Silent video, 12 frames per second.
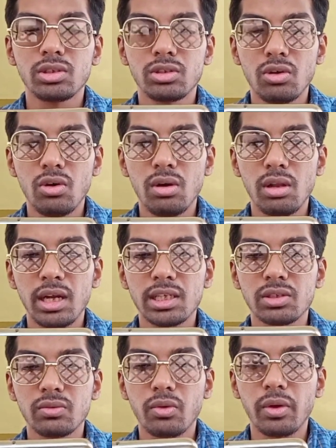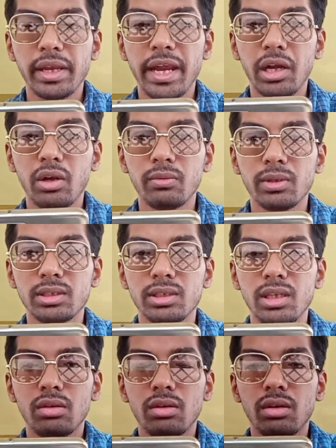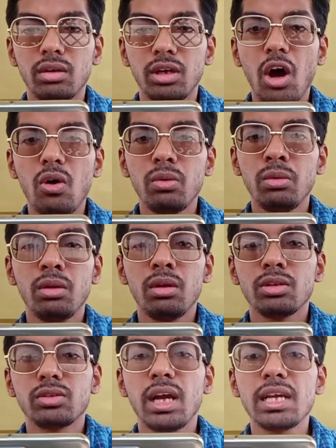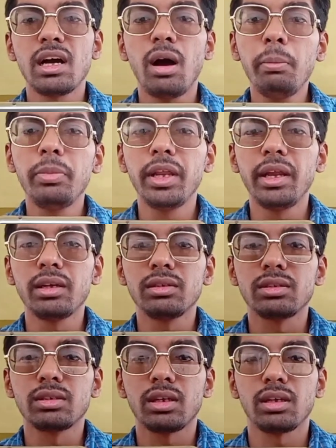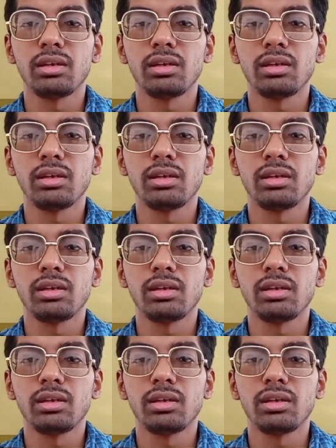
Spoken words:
So let's quickly head towards down. So guys, updates.